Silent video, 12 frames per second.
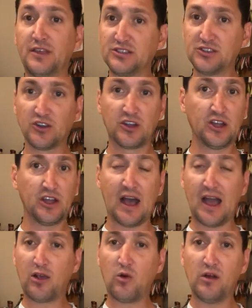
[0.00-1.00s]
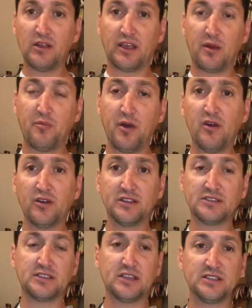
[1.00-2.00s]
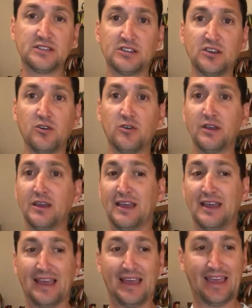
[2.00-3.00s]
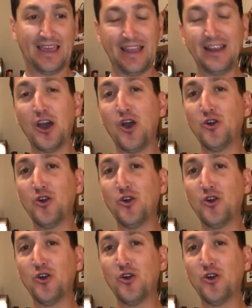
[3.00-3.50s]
These are good high quality components, and so he